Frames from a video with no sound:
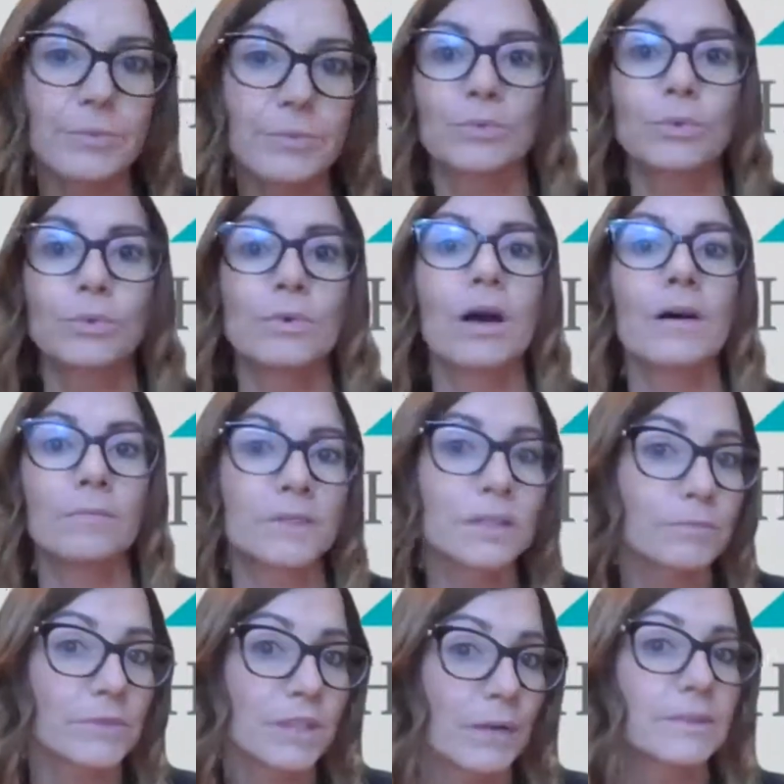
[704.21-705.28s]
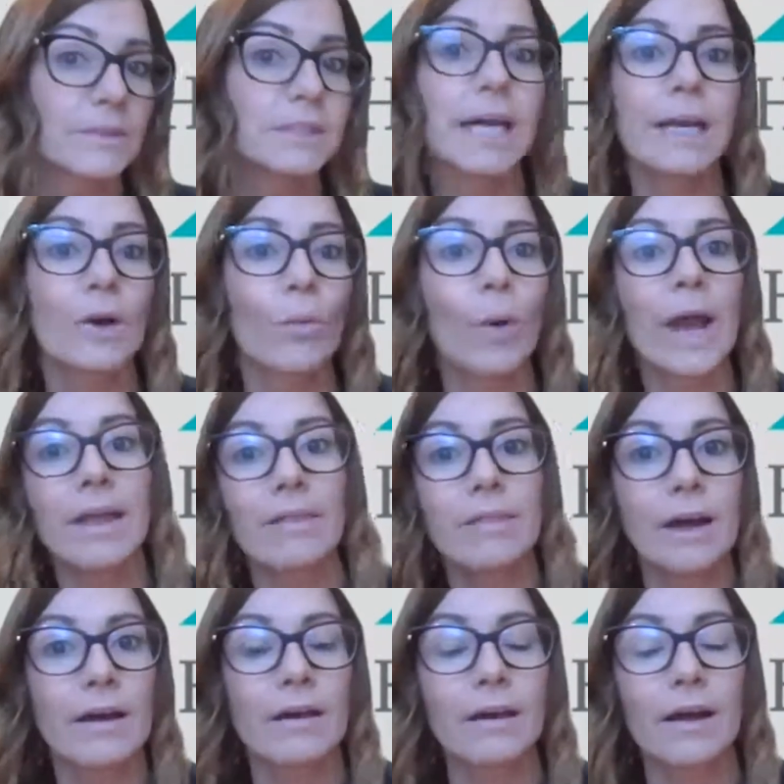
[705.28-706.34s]
which will sometimes take away
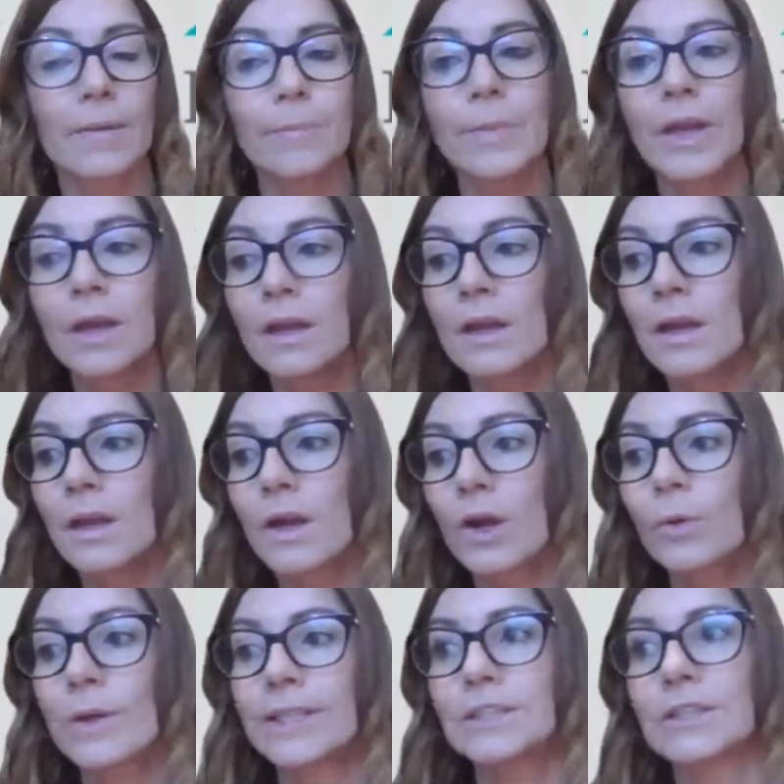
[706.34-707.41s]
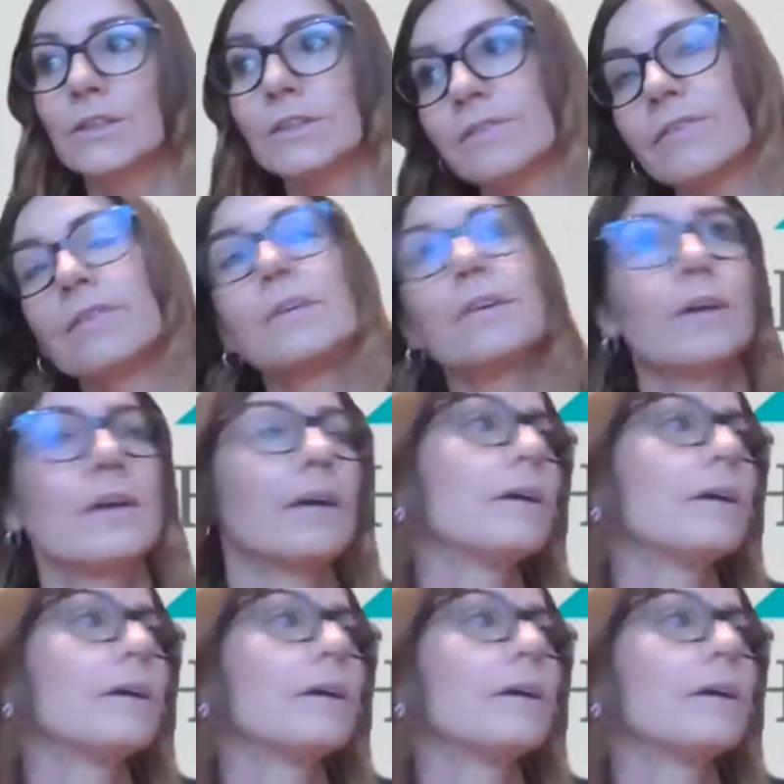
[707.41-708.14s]
that question of,